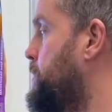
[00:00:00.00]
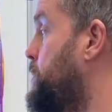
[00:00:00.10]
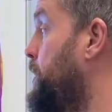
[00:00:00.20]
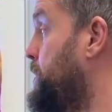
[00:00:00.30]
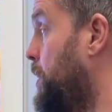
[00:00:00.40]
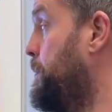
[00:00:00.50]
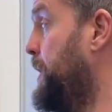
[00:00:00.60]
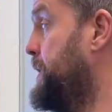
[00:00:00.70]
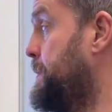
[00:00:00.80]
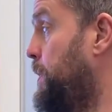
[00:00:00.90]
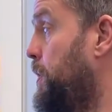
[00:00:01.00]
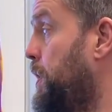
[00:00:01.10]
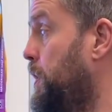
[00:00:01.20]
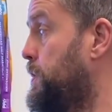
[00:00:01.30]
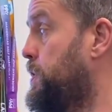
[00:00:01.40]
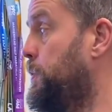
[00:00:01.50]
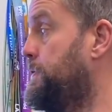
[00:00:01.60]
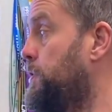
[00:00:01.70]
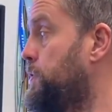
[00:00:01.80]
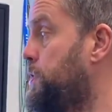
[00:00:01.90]
so he's on a beta blocker, so
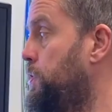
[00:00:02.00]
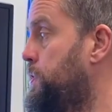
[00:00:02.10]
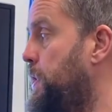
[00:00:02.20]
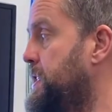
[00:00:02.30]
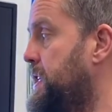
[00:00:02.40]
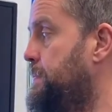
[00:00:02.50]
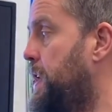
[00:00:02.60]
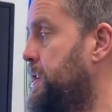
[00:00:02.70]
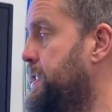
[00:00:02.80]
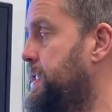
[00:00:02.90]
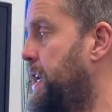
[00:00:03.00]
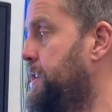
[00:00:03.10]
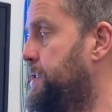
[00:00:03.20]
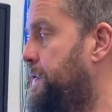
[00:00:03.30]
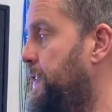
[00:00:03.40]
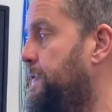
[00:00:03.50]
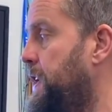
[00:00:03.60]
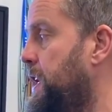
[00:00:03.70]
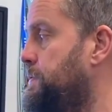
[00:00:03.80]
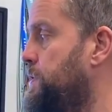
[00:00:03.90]
we've done 220 minus his age of
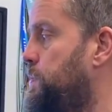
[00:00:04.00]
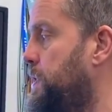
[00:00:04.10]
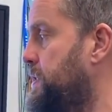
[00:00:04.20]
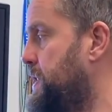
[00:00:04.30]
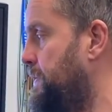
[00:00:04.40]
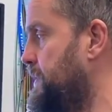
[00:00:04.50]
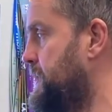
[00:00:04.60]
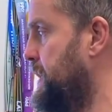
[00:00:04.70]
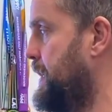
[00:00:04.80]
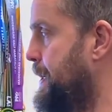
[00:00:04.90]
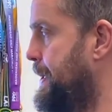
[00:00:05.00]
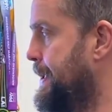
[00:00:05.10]
50 gives us 170.